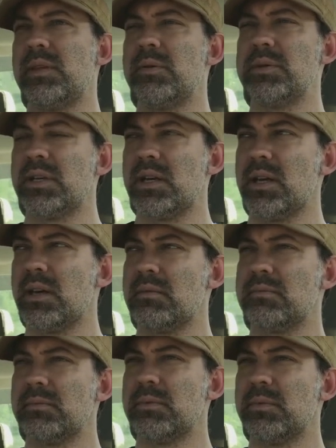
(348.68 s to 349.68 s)
they were saying
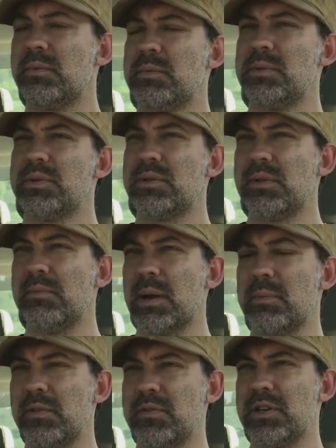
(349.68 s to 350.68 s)

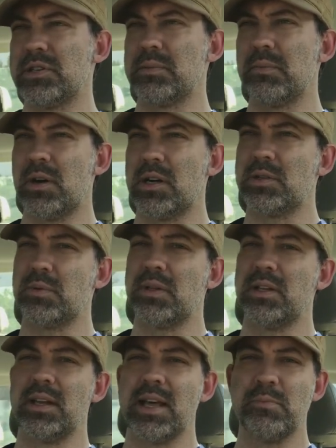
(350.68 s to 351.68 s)
might be finished in March.
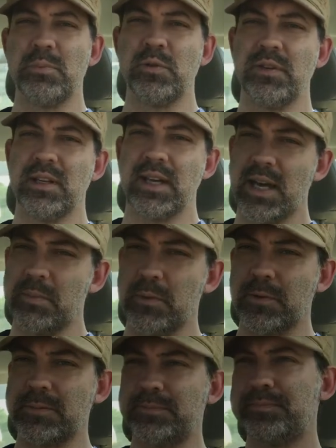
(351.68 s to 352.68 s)
Well, then I moved into
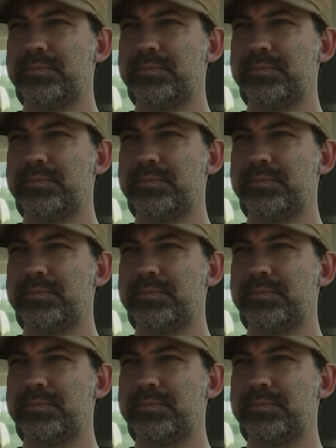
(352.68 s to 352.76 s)
April,